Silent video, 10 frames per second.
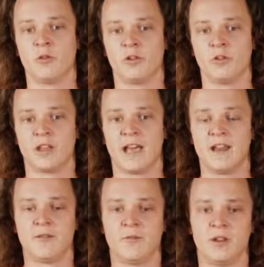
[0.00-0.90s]
to look
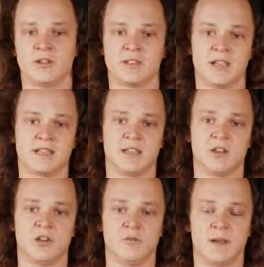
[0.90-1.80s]
at when you're selecting
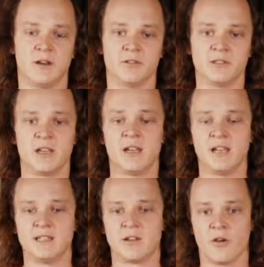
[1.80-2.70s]
your new pedals
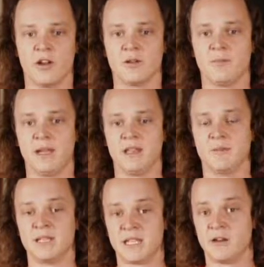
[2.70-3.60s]
is going to be the
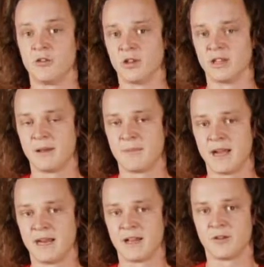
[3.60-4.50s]
material that they're made out